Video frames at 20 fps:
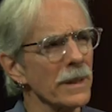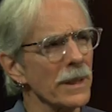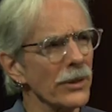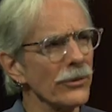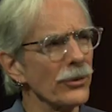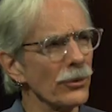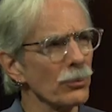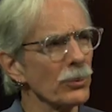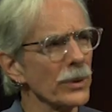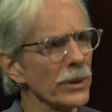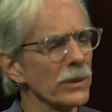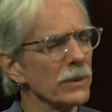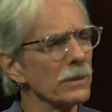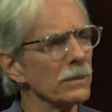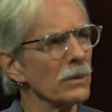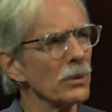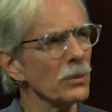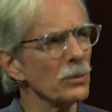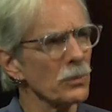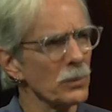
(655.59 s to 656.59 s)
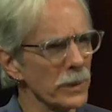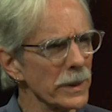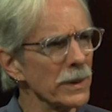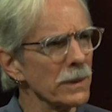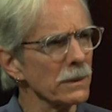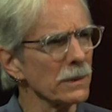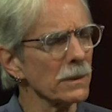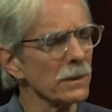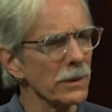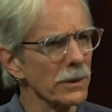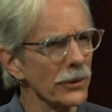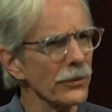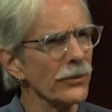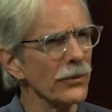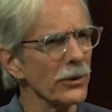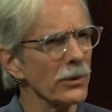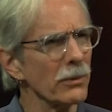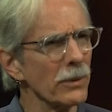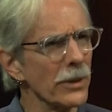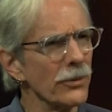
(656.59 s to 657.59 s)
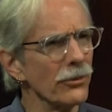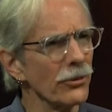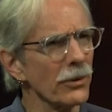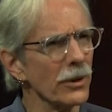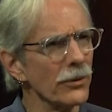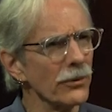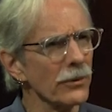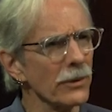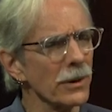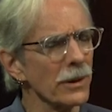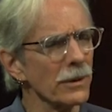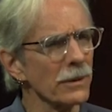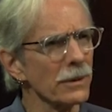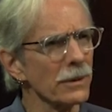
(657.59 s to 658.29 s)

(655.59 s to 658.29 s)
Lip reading: It's a real, real consideration, isn't it?